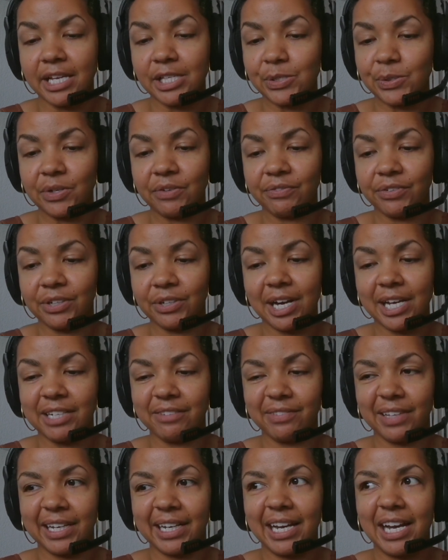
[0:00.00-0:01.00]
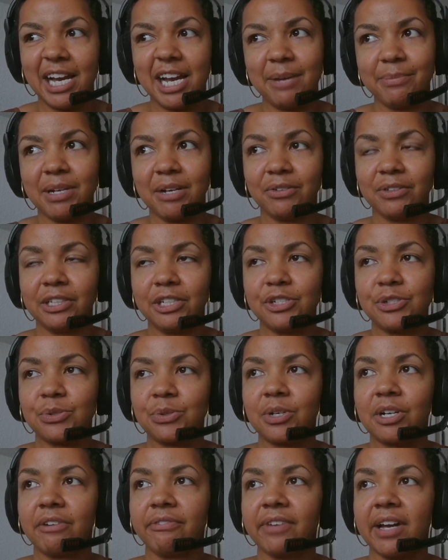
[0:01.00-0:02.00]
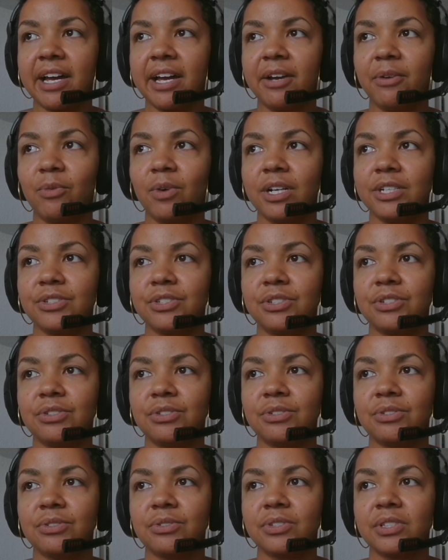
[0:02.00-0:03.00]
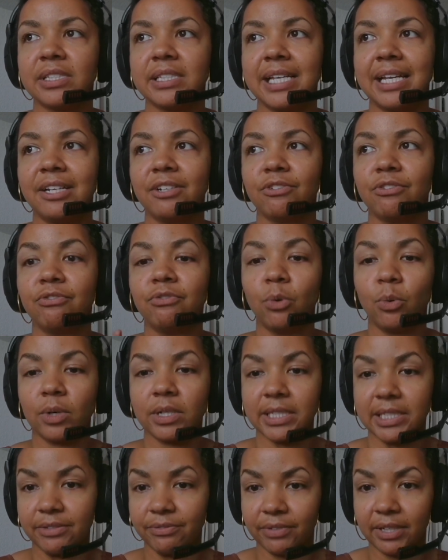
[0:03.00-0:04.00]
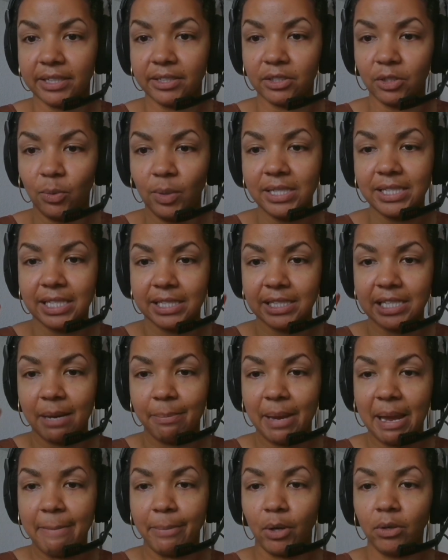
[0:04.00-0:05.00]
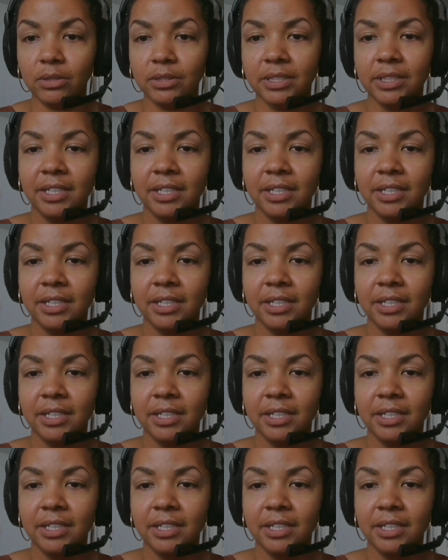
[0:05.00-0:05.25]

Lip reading: So if you're kind of like, I'm not really sure if I want to send 4 different quizzes to people